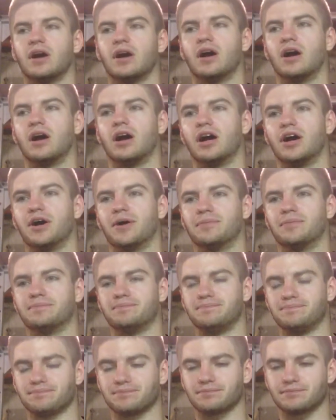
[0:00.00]

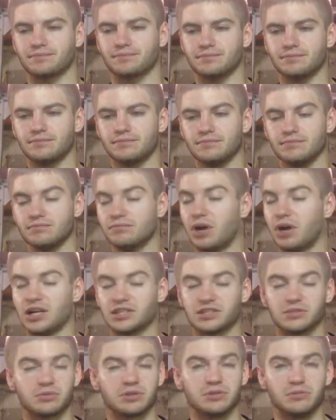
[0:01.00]

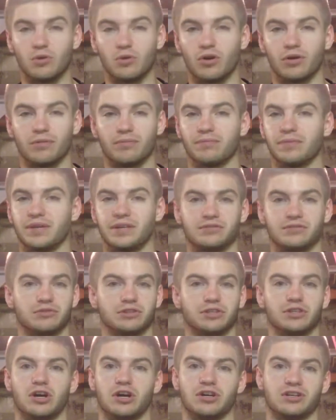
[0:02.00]
Possibly more. It's
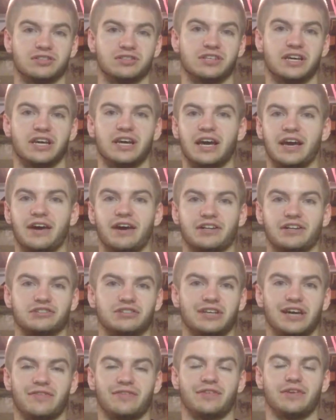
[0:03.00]
really hard to say. I
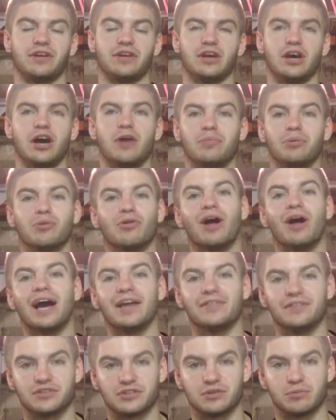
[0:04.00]
actually haven't
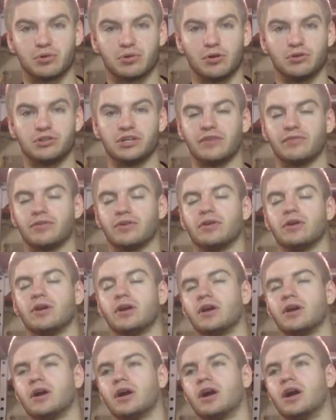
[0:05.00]
applied this approach ever.
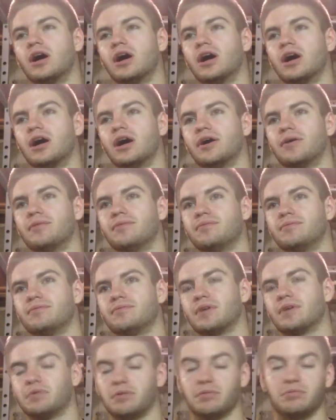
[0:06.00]
I'm
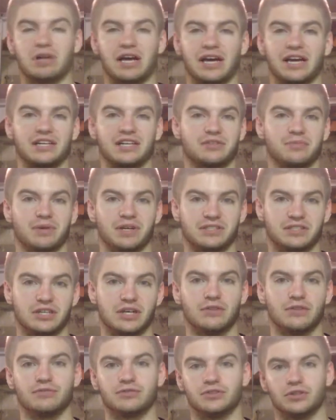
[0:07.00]
applying it to
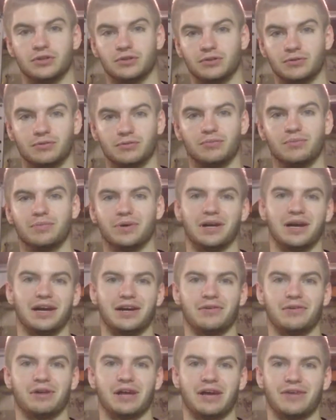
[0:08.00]
myself, but I
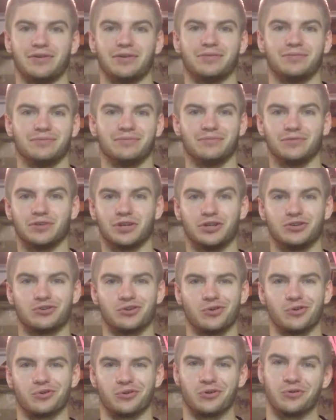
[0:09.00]
don't have a
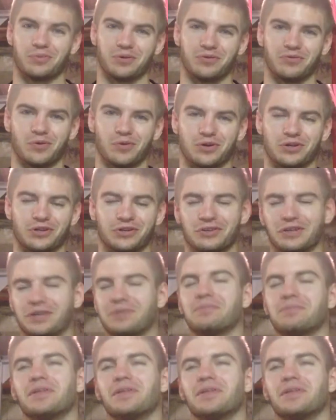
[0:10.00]
control group, unfortunately.